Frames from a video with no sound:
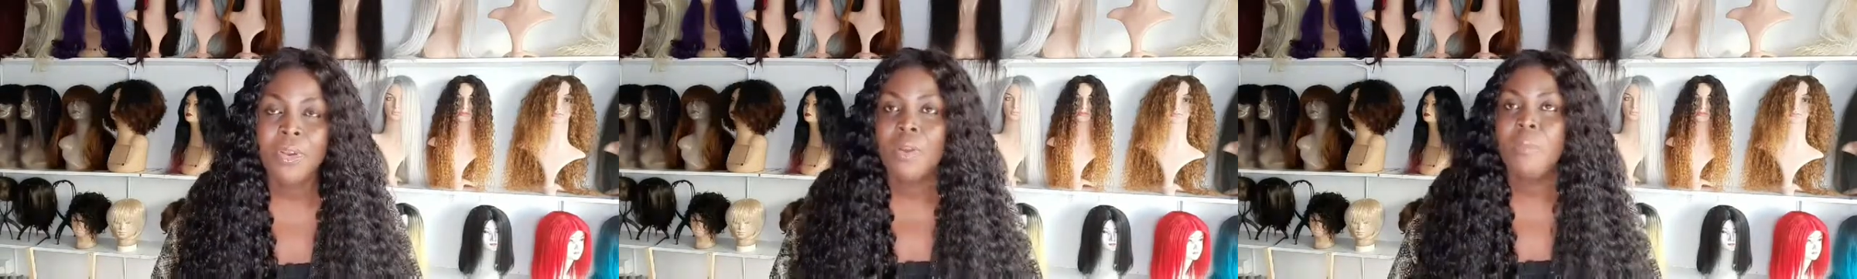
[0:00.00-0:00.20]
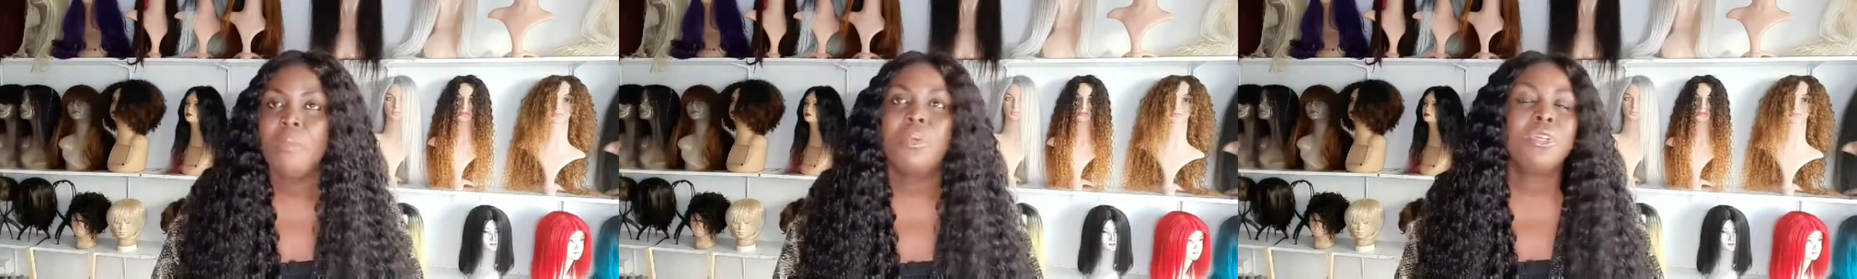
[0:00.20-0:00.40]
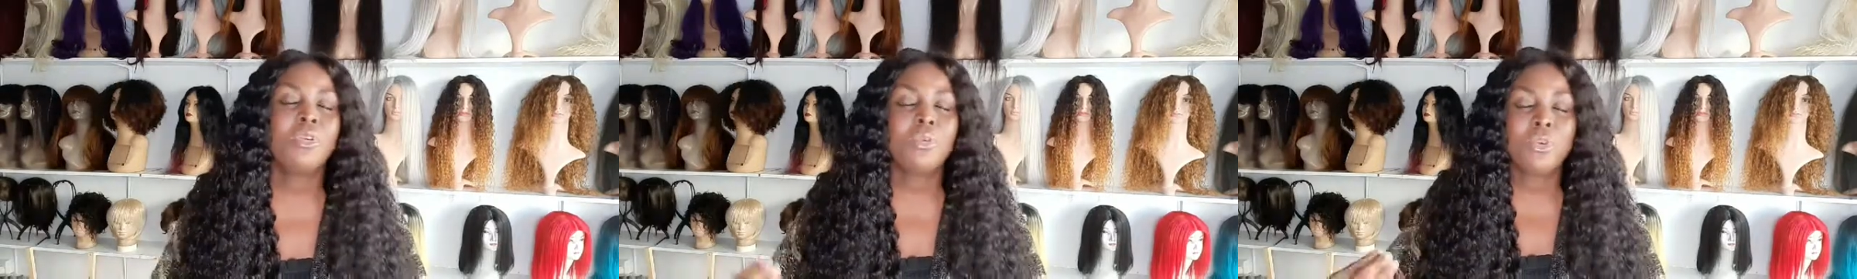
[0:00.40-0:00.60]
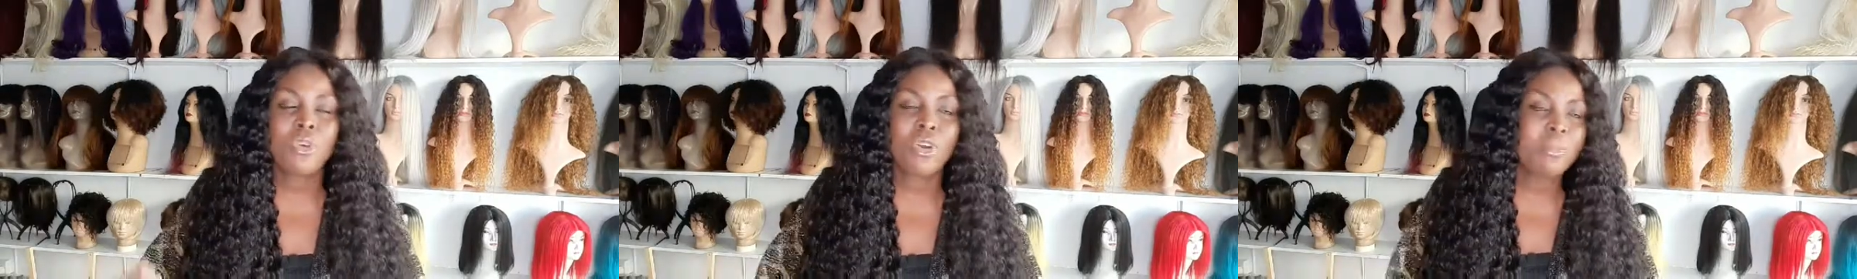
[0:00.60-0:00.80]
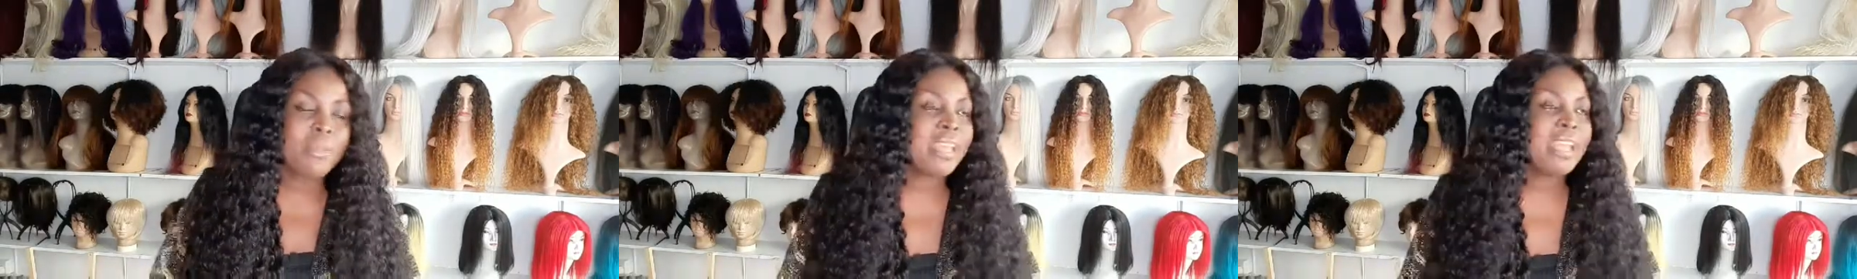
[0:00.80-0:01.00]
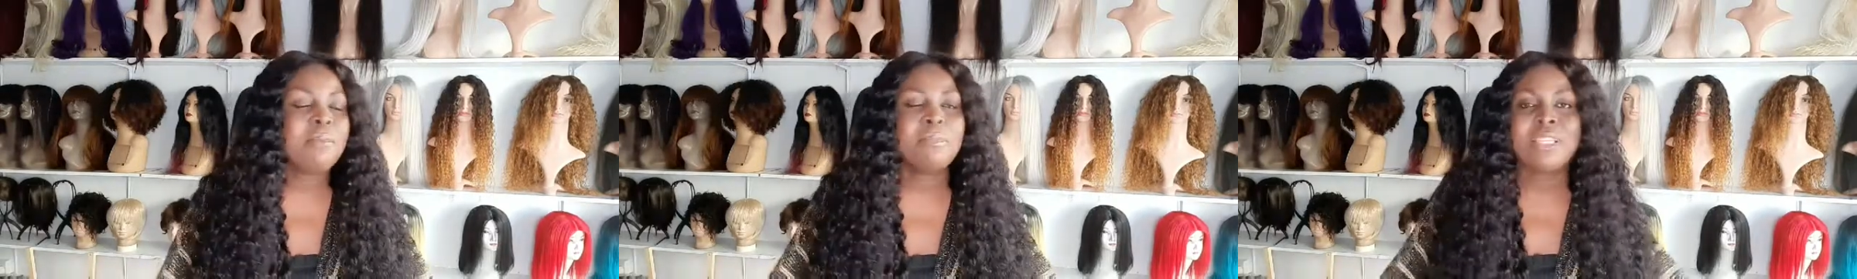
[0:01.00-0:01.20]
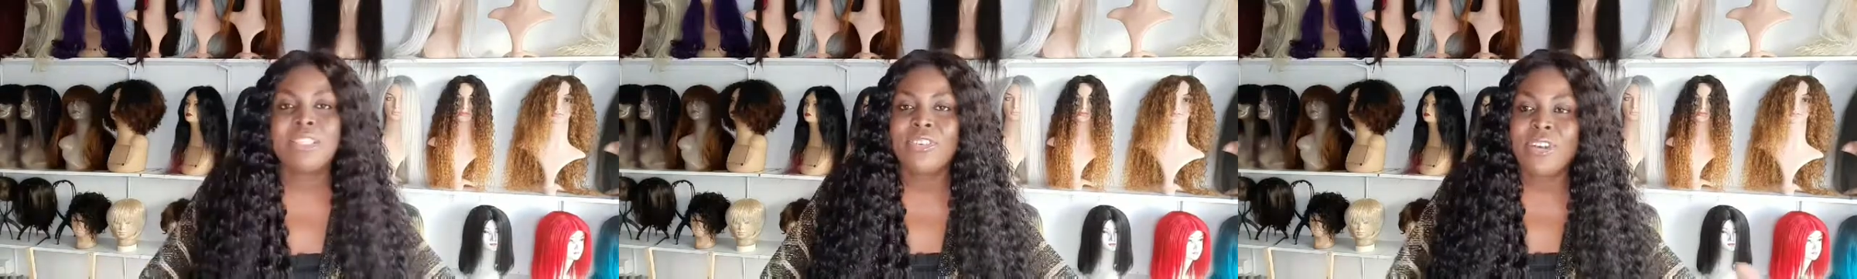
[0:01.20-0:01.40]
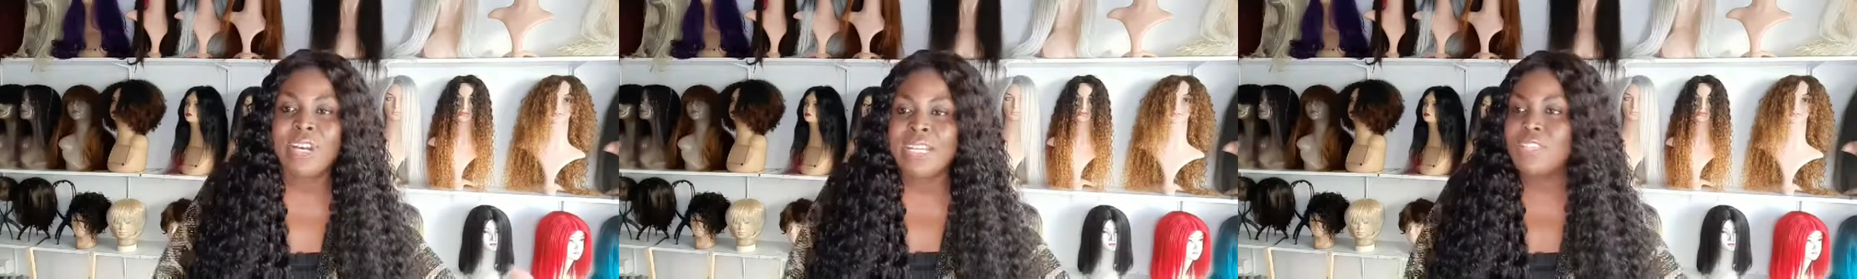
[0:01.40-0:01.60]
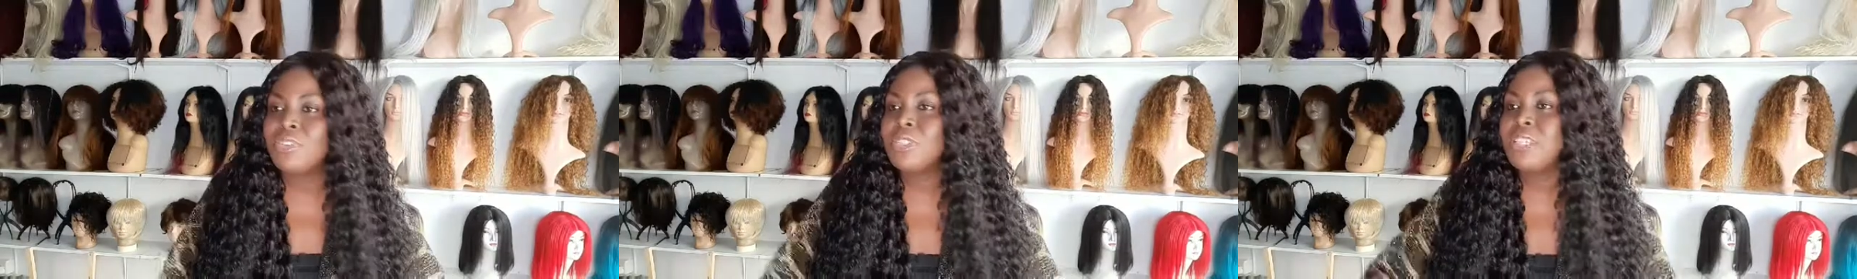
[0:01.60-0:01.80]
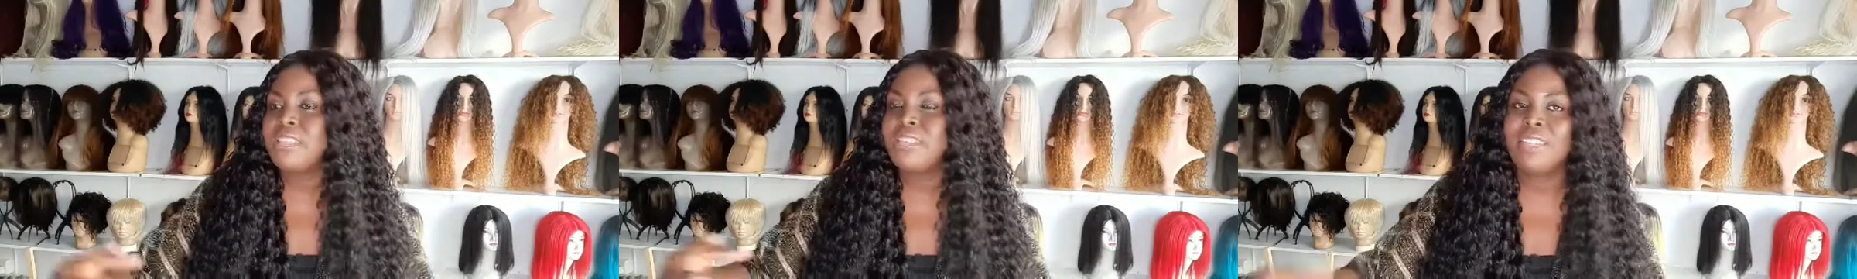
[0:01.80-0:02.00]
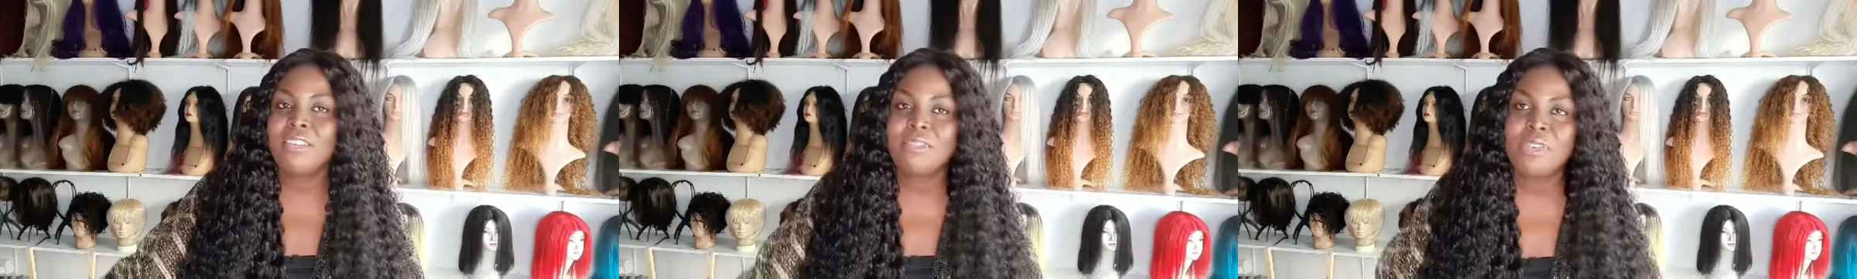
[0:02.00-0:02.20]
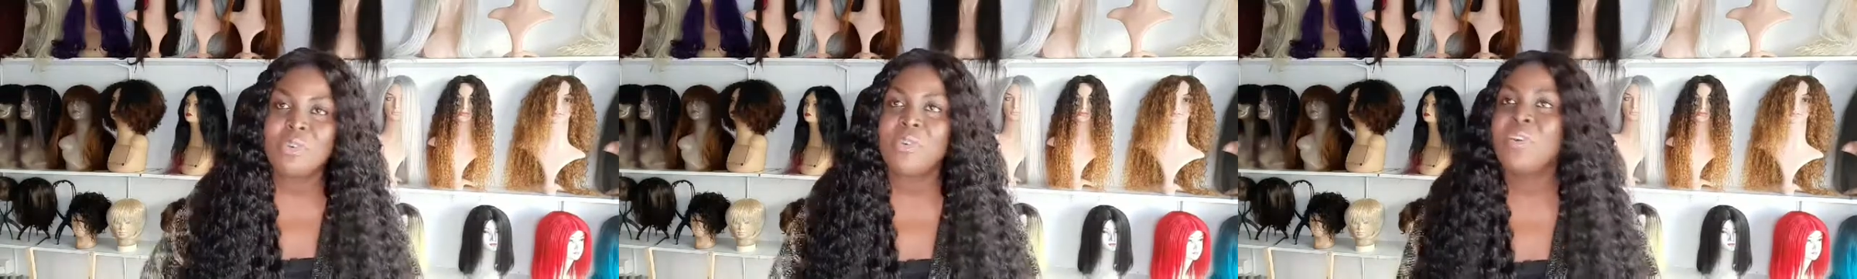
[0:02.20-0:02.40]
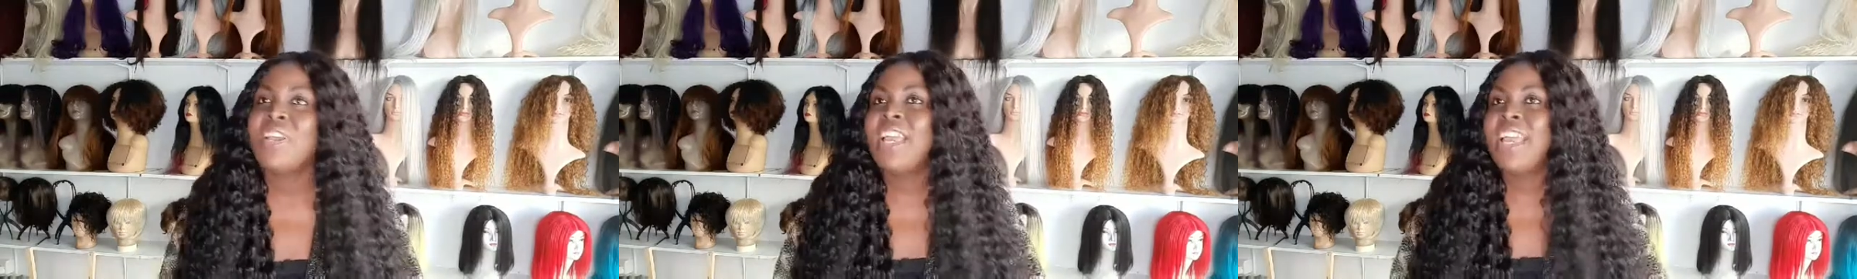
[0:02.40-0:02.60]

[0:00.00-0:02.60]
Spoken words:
But they will come here and be trying to deceive you.